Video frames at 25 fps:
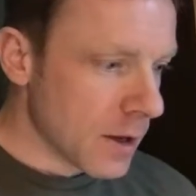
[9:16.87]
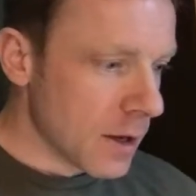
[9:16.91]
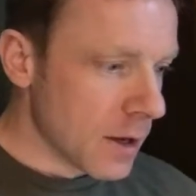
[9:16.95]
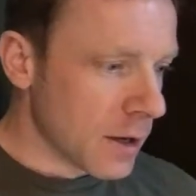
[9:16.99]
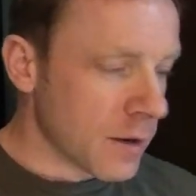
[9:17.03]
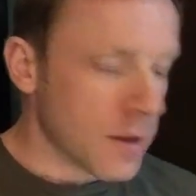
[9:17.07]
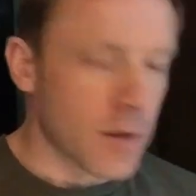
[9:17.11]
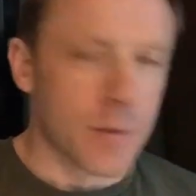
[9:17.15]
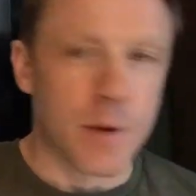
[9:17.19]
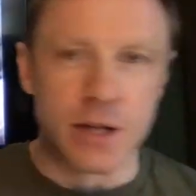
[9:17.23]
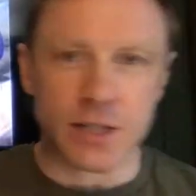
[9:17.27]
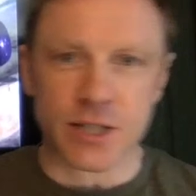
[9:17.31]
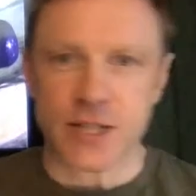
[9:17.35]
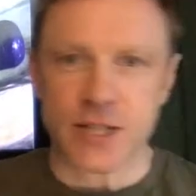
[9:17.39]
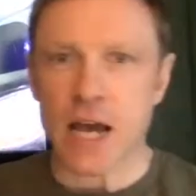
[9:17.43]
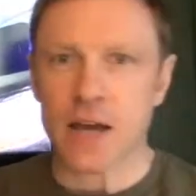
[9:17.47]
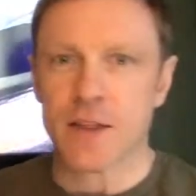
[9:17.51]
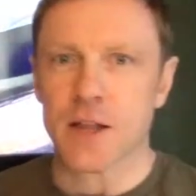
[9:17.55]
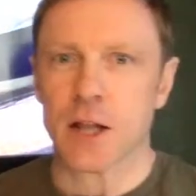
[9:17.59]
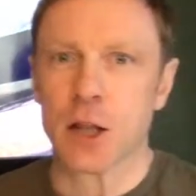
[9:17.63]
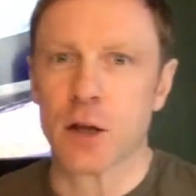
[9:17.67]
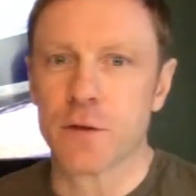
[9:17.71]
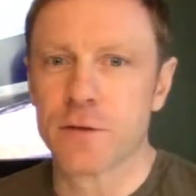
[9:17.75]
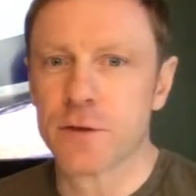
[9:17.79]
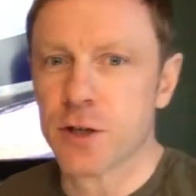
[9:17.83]
The bit of tech I
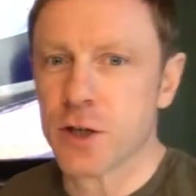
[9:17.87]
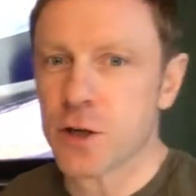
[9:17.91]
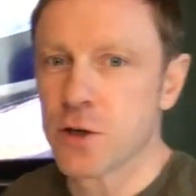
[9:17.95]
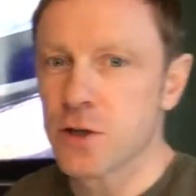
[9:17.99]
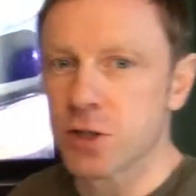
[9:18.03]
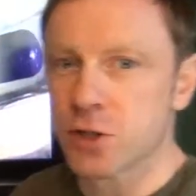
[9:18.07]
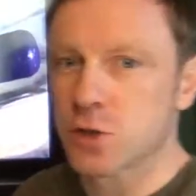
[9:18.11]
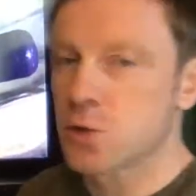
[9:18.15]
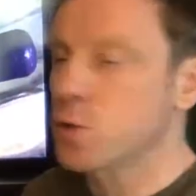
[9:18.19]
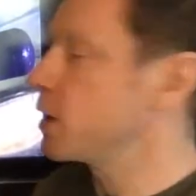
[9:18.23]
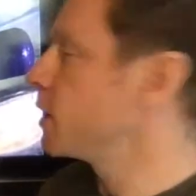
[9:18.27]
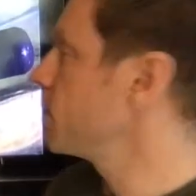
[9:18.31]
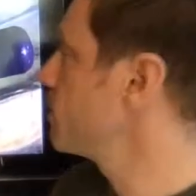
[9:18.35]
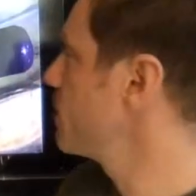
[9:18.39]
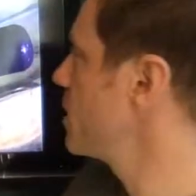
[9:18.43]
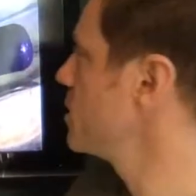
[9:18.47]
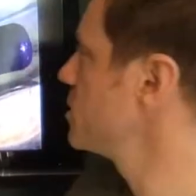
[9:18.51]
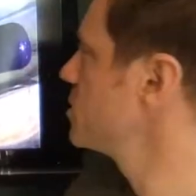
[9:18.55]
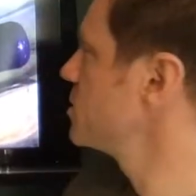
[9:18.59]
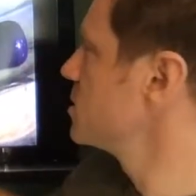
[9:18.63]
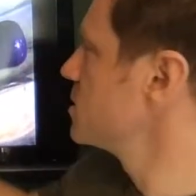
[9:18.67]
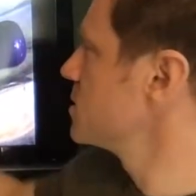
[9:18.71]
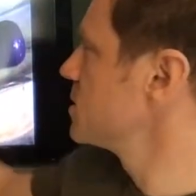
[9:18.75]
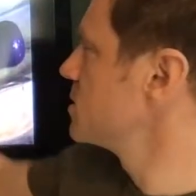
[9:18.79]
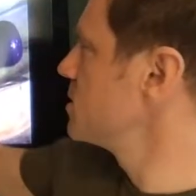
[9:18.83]
love to use, as quickly
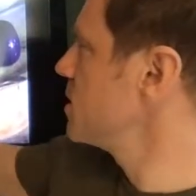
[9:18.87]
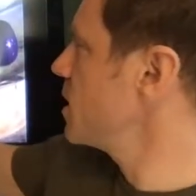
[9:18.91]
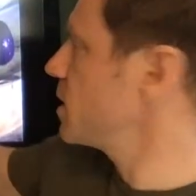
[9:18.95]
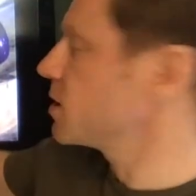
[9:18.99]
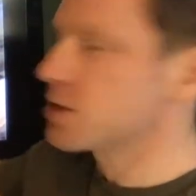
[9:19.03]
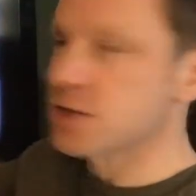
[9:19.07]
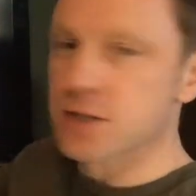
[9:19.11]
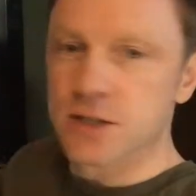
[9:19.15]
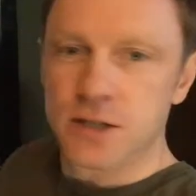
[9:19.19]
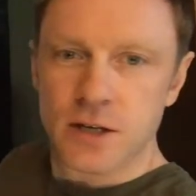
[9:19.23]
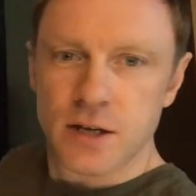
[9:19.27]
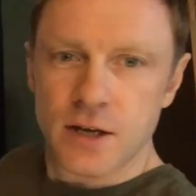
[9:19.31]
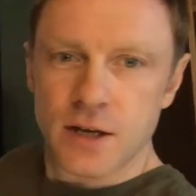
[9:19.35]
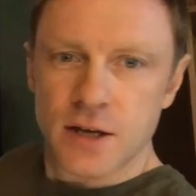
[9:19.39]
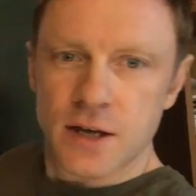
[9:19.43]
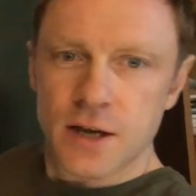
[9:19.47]
mentioned, is this.